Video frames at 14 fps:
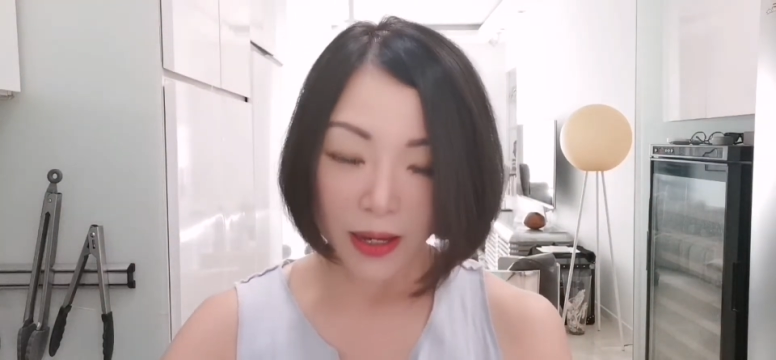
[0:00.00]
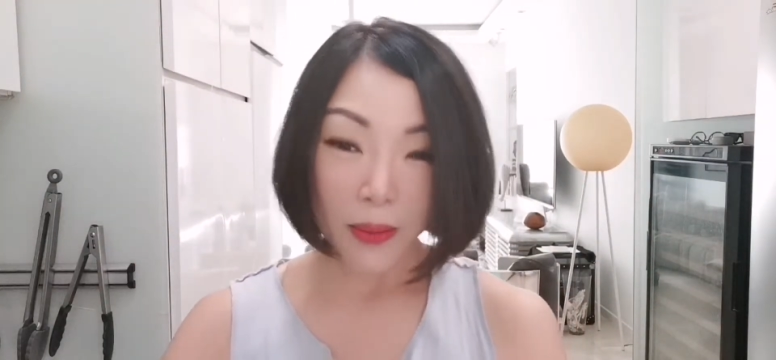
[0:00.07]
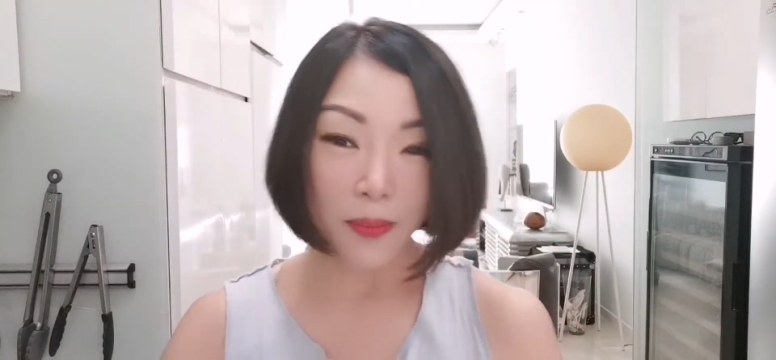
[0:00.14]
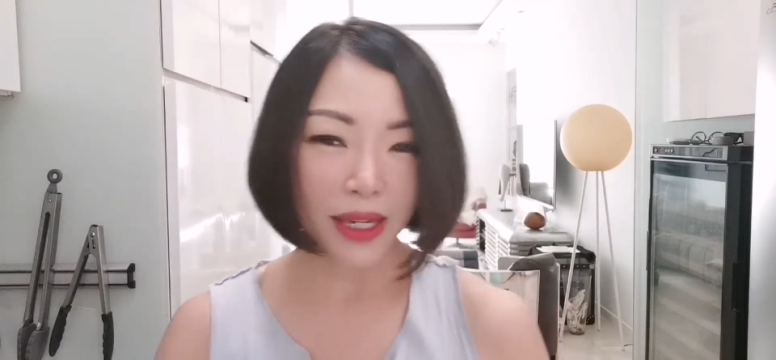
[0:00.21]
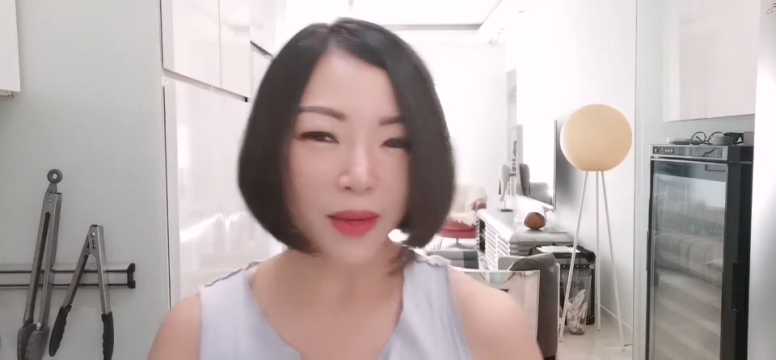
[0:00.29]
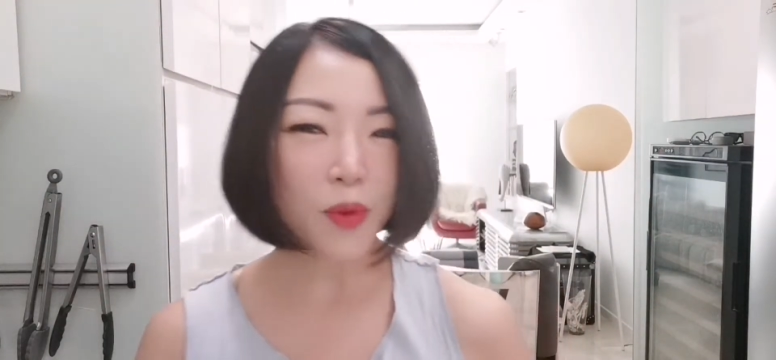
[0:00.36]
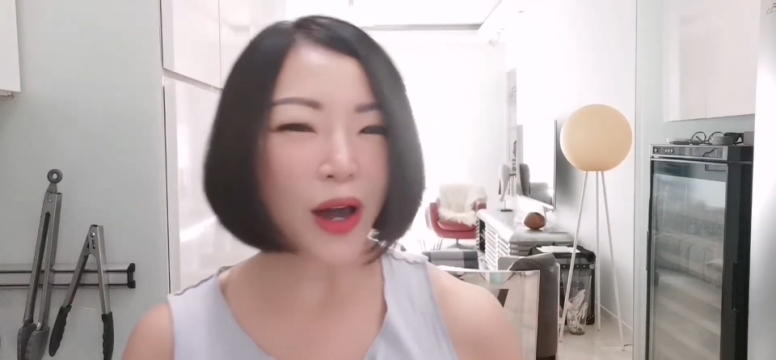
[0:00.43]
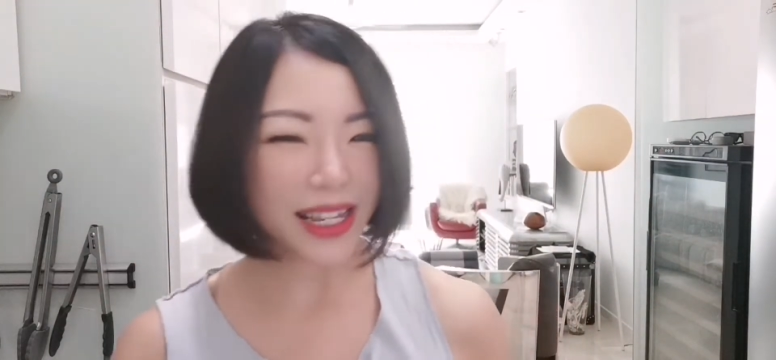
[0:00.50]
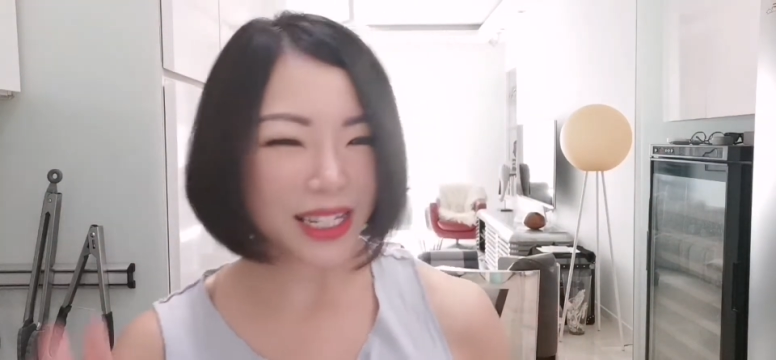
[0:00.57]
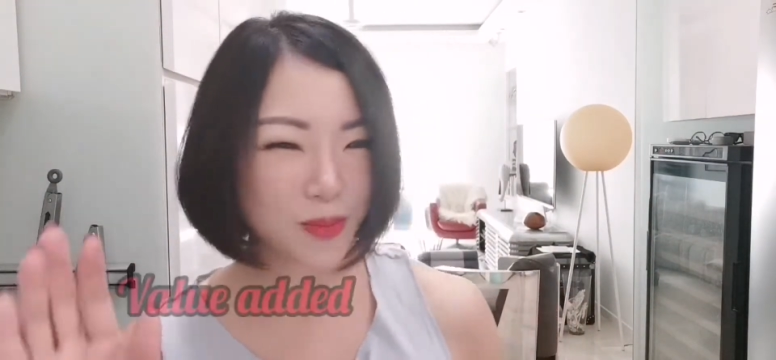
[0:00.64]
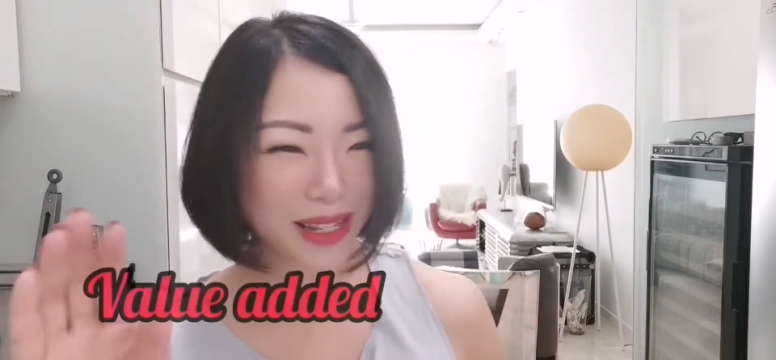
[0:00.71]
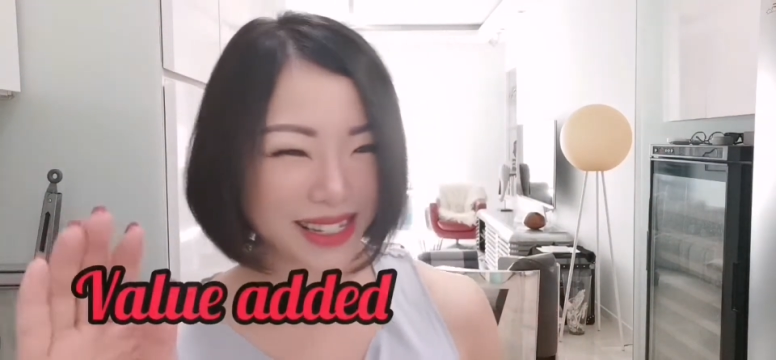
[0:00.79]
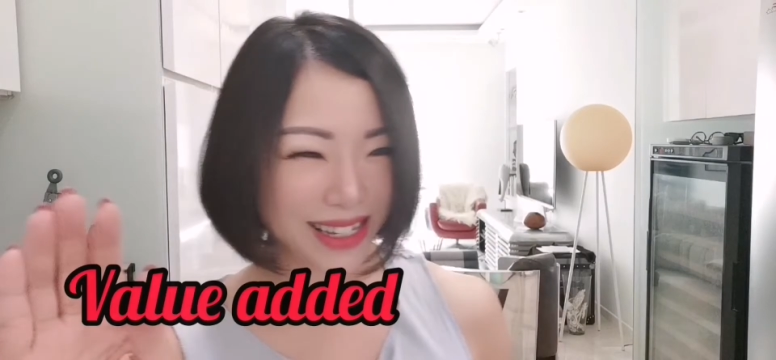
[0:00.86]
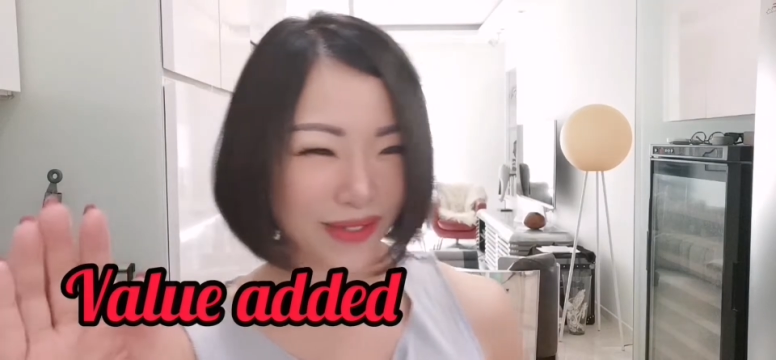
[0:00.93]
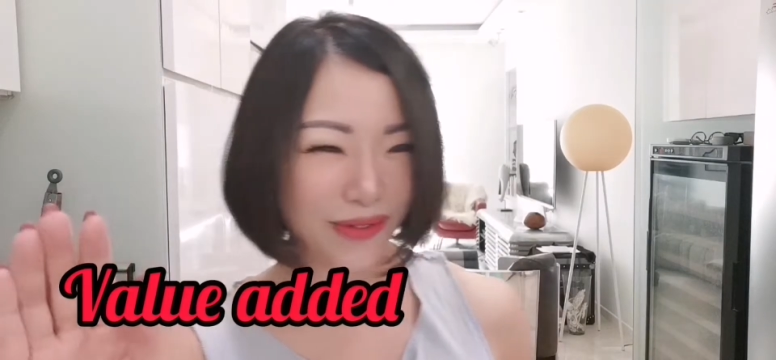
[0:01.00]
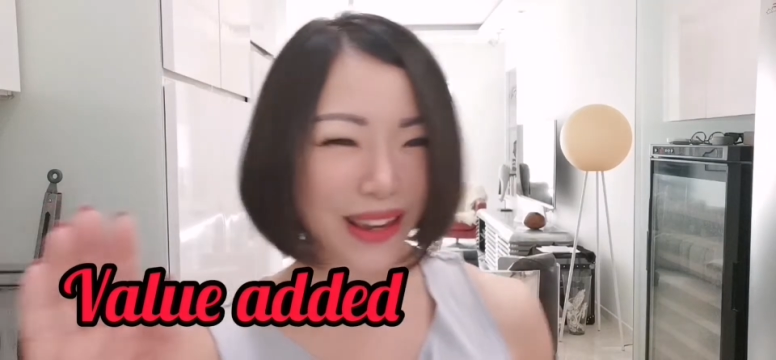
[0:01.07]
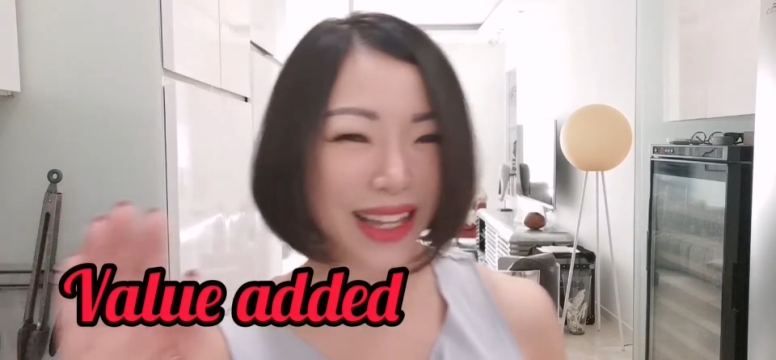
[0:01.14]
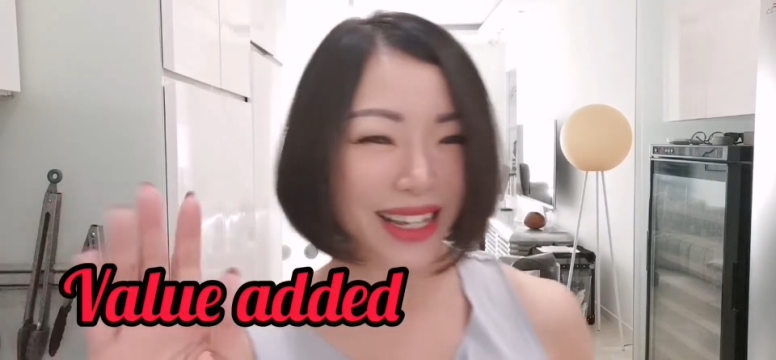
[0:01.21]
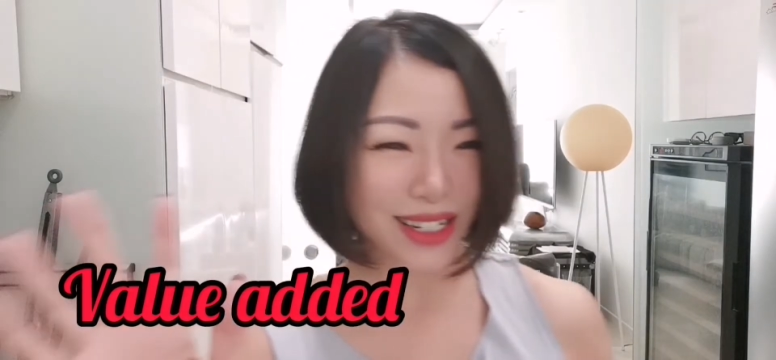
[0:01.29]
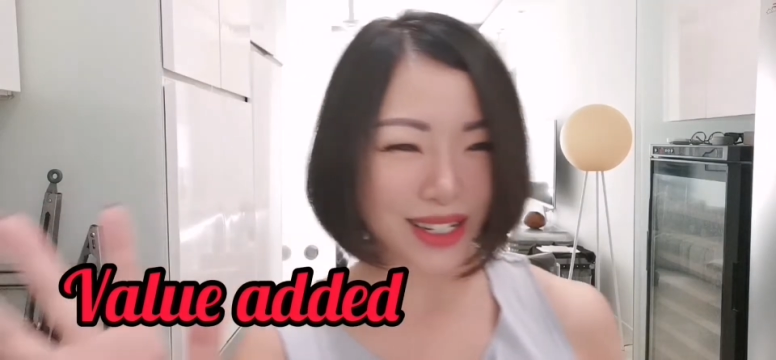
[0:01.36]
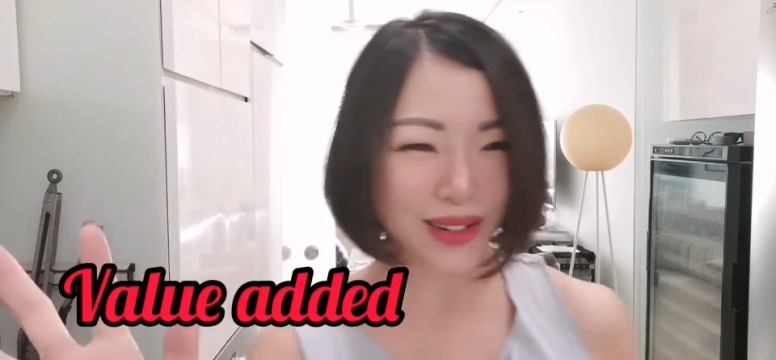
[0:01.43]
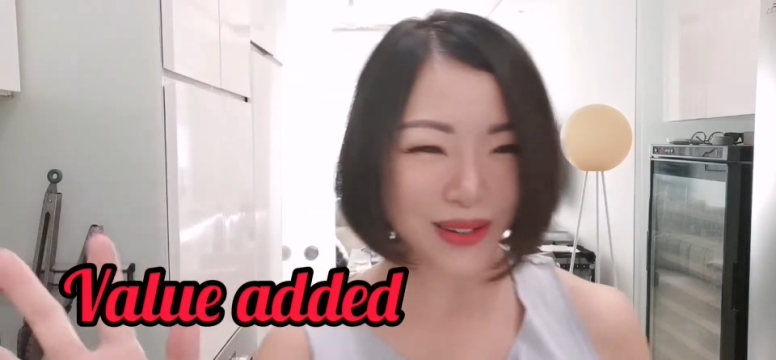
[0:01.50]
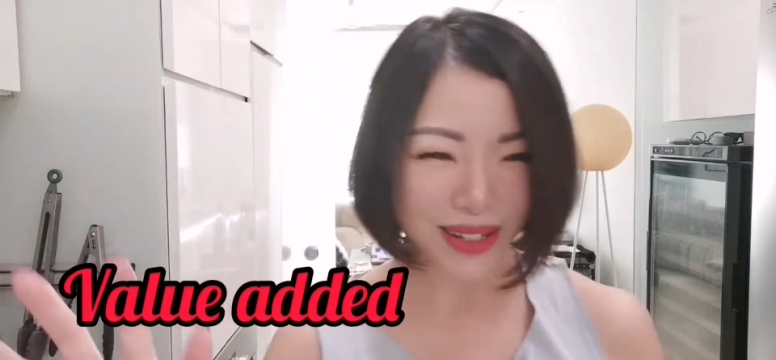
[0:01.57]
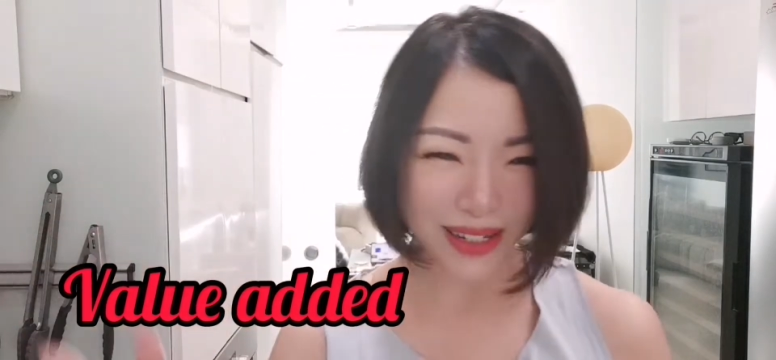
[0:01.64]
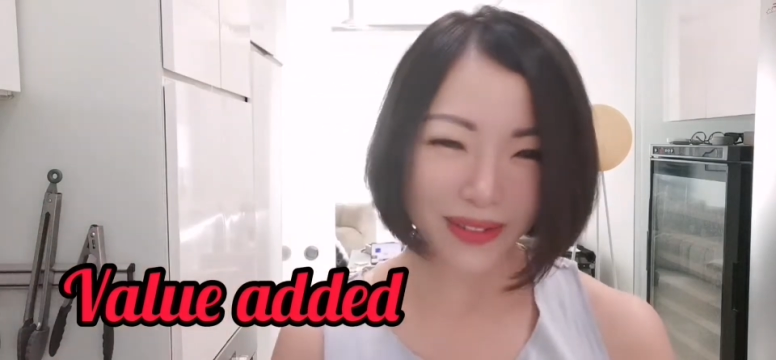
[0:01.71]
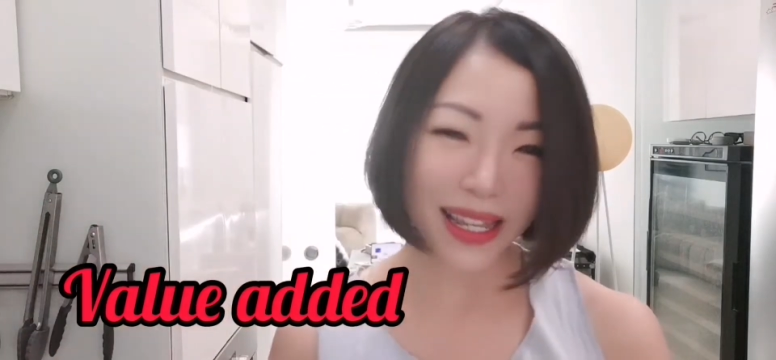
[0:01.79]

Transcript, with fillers: make it more expensive and exclusive.